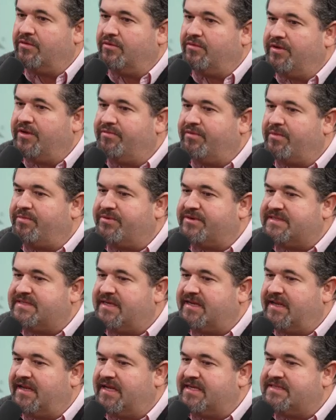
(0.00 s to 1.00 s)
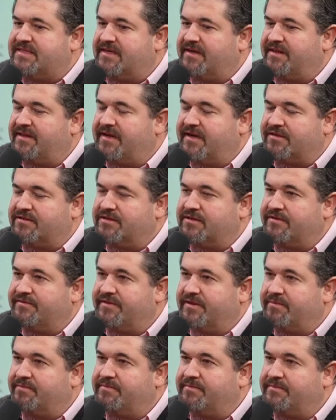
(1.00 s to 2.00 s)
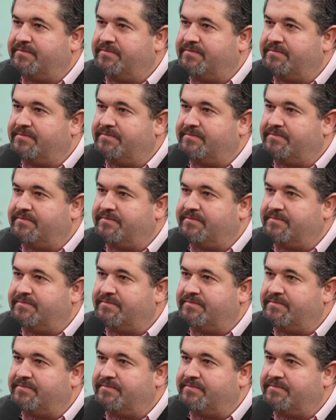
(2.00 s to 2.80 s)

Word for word: We represent less than a thousand of them. Mm-hmm.